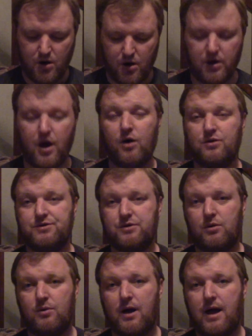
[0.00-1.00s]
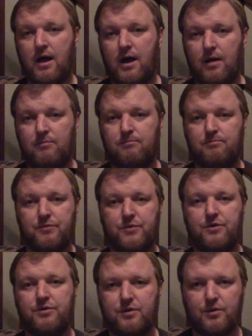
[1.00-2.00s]
also
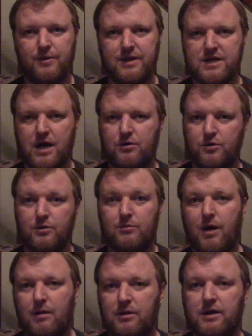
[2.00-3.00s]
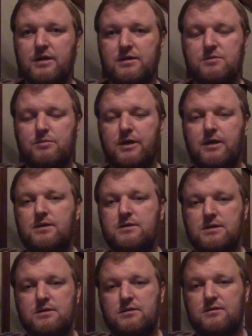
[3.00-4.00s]
to reach out to Republicans, because
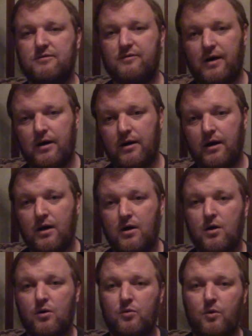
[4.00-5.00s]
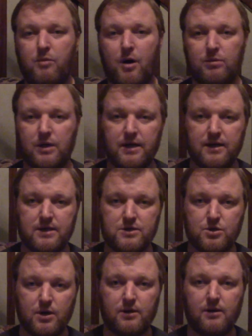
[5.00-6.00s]
this is a very Republican
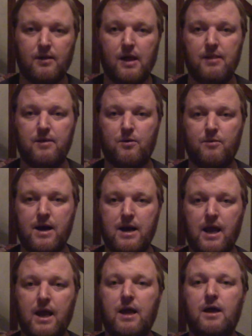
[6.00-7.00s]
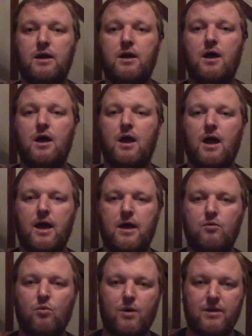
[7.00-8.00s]
district that they're running in,
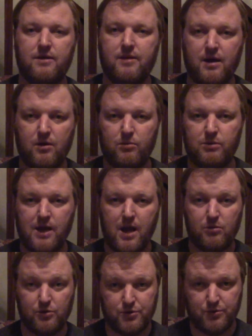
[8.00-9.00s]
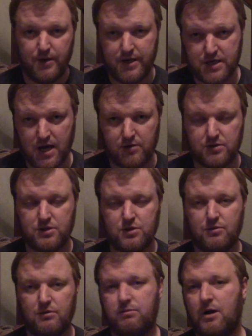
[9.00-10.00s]
and whether they would be able to reach out
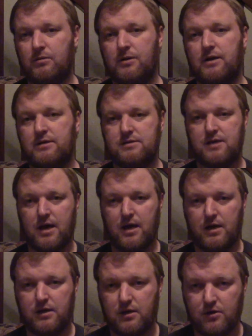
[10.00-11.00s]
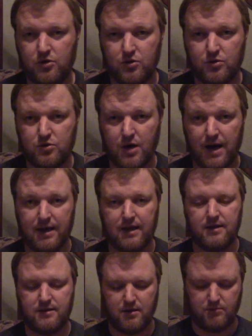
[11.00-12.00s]
to Republicans and try and
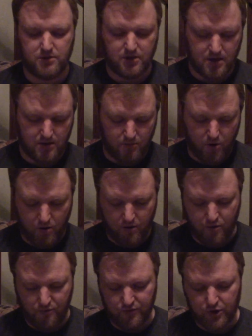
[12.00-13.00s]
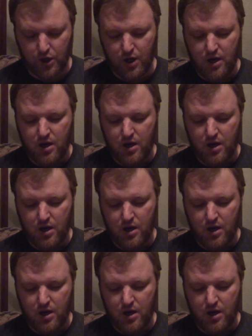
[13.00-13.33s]
get them to come over.